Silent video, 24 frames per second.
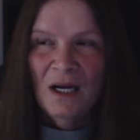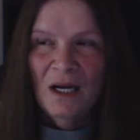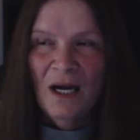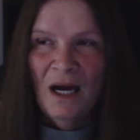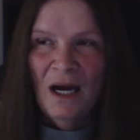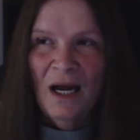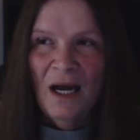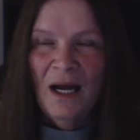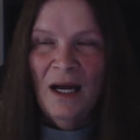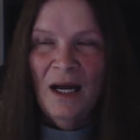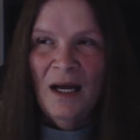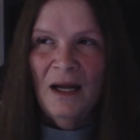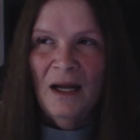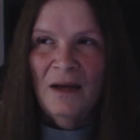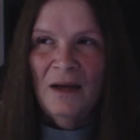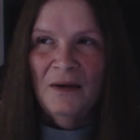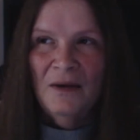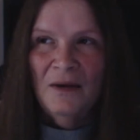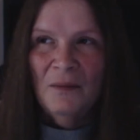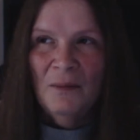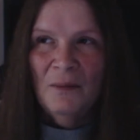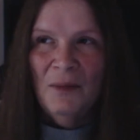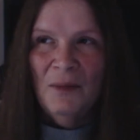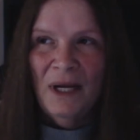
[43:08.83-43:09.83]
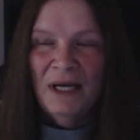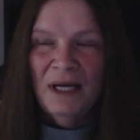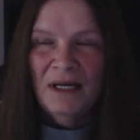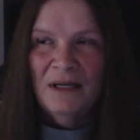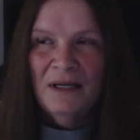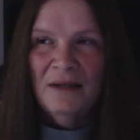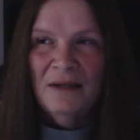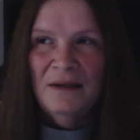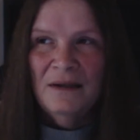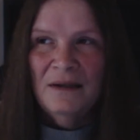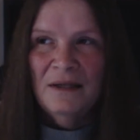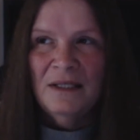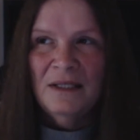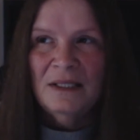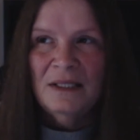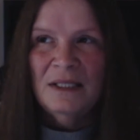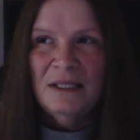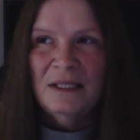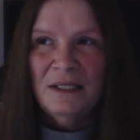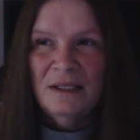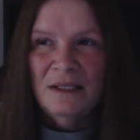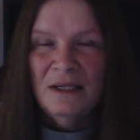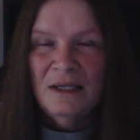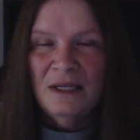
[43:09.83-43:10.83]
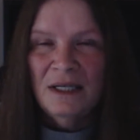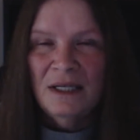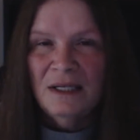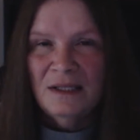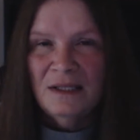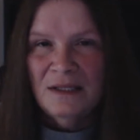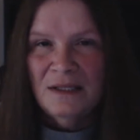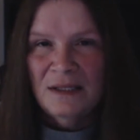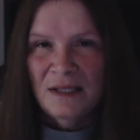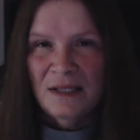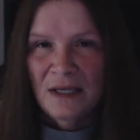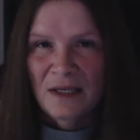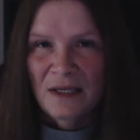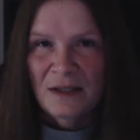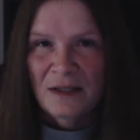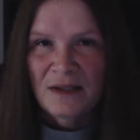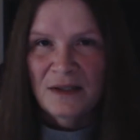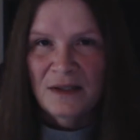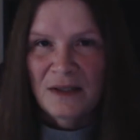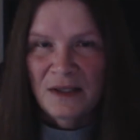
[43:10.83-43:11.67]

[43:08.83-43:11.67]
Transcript: And back in 1996,